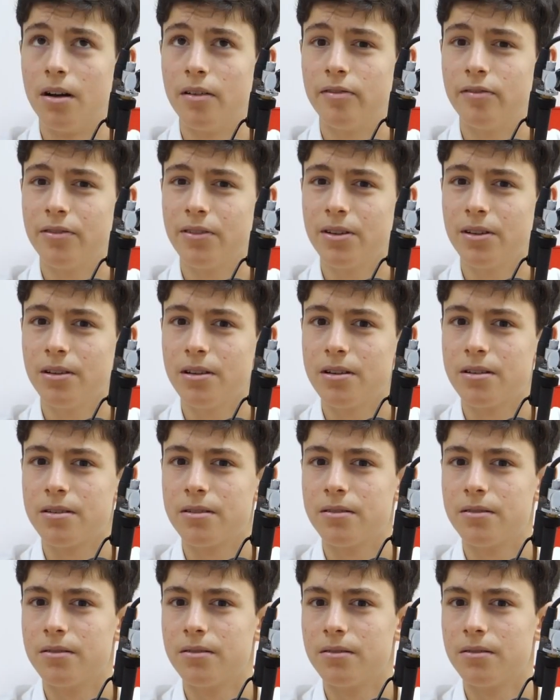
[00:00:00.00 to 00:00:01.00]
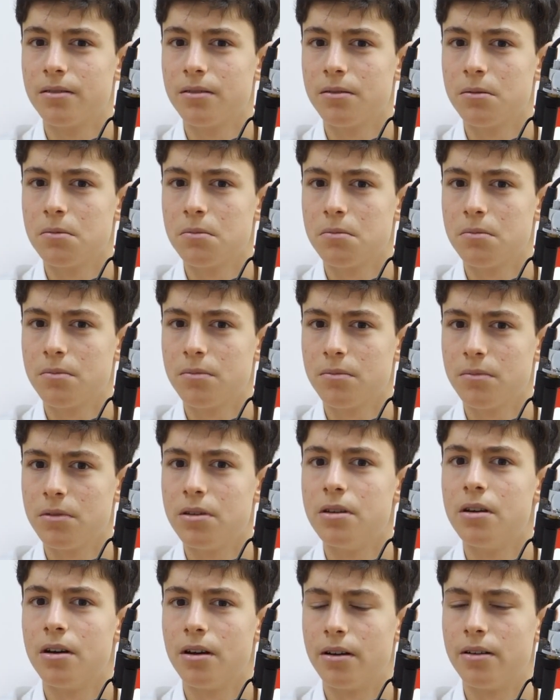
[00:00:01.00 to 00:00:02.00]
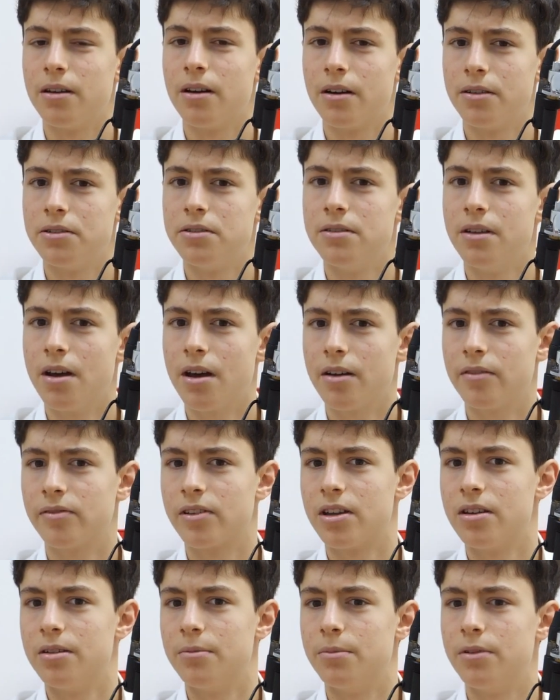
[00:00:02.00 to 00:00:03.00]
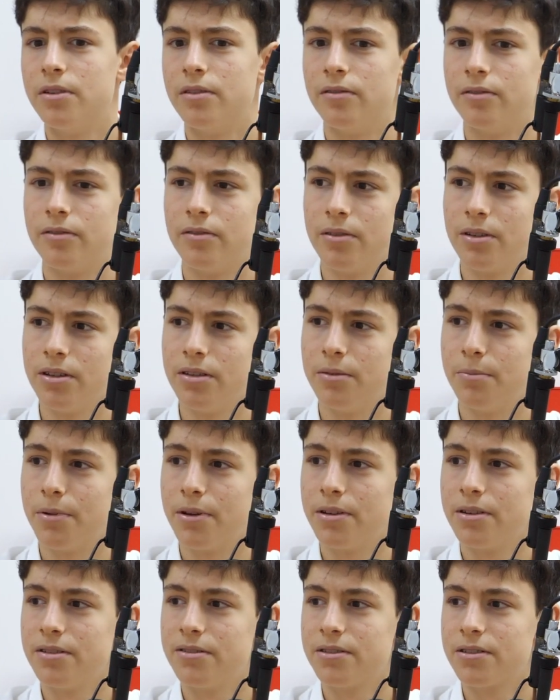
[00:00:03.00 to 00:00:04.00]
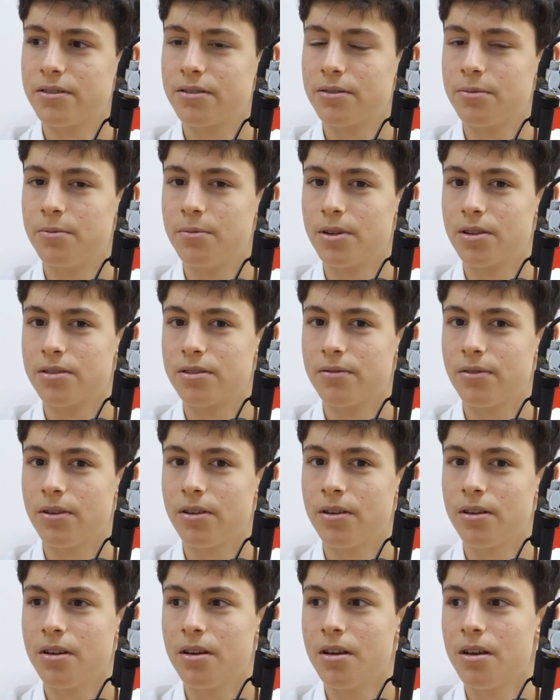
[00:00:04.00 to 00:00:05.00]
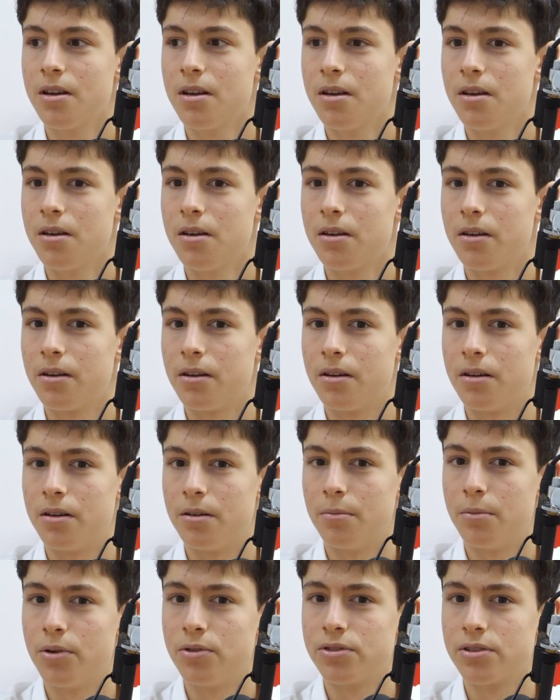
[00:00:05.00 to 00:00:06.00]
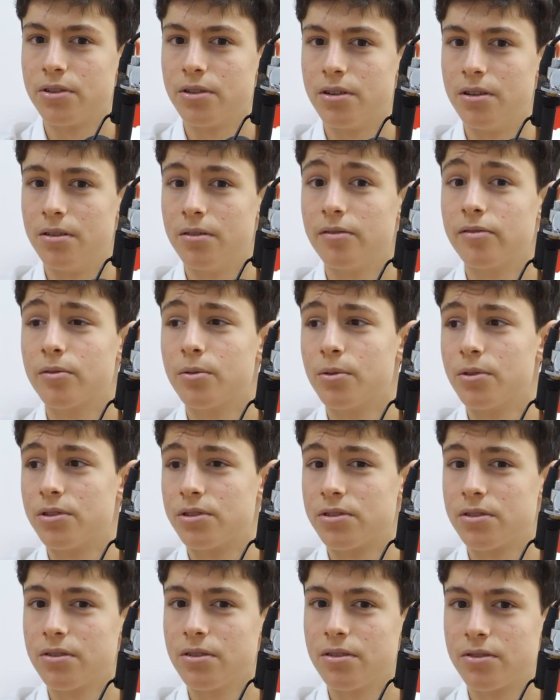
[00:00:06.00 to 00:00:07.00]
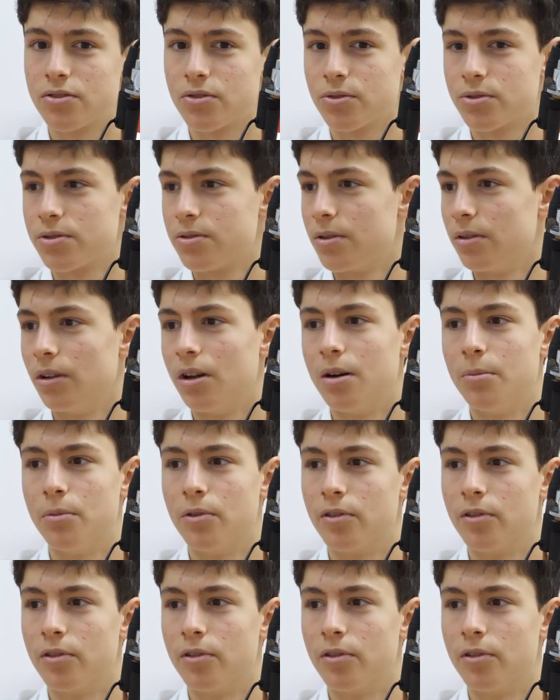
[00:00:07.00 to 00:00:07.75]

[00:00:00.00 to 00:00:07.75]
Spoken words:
feel like, yeah, I have gained a bit of independence because of it. Mostly, of course, it's also a lot more